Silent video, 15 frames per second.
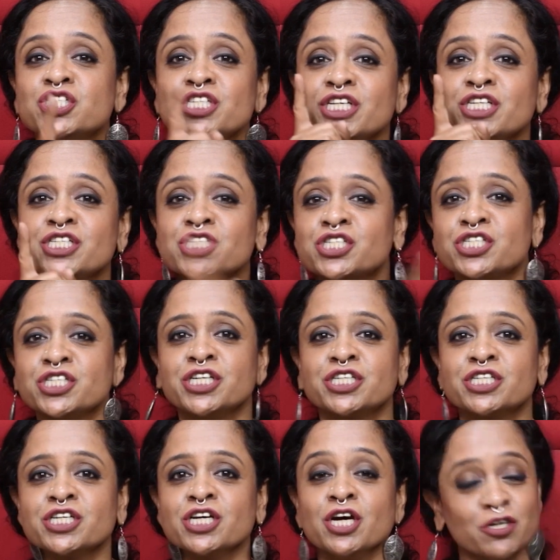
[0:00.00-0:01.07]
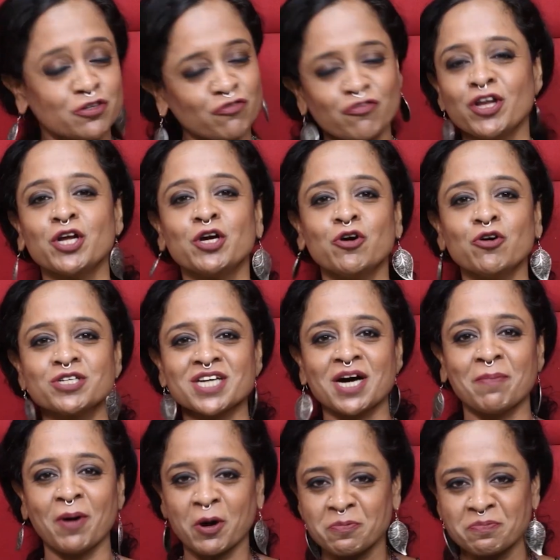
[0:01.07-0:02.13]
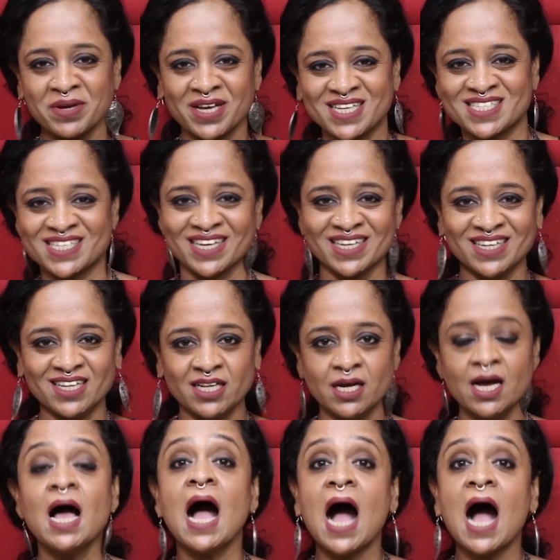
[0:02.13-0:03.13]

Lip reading: cheat sheet to feel good about being single.